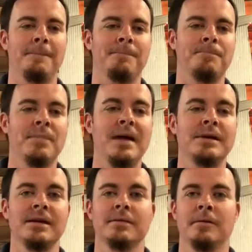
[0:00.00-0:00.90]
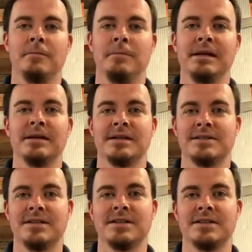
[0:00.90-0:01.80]
Maybe being
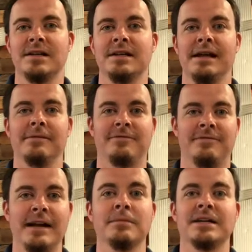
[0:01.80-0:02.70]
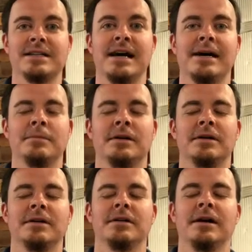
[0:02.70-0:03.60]
consistent in family time,
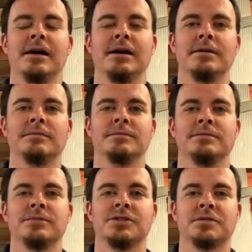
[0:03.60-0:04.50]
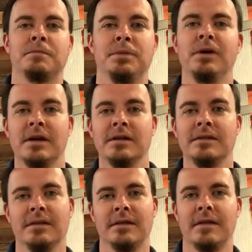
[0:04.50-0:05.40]
just putting
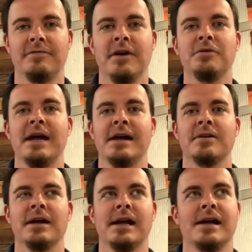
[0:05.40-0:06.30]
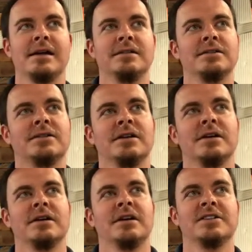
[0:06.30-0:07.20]
the phone down and
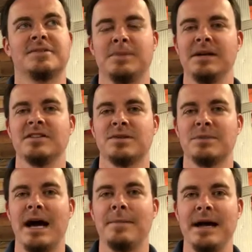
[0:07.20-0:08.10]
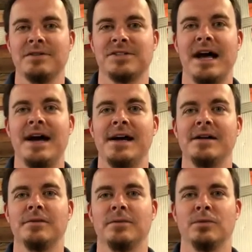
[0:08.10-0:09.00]
spending some time outside
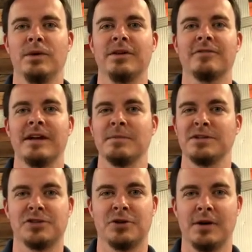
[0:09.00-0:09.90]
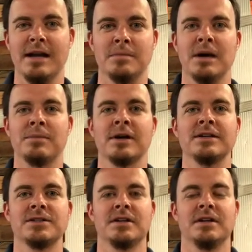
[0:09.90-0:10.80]
with our families, creating
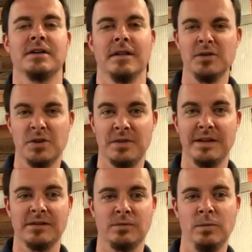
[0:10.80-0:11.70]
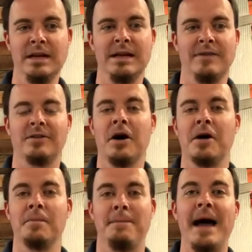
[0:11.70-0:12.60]
memories. Those are things we have
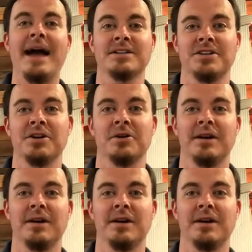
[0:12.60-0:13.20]
gone back to,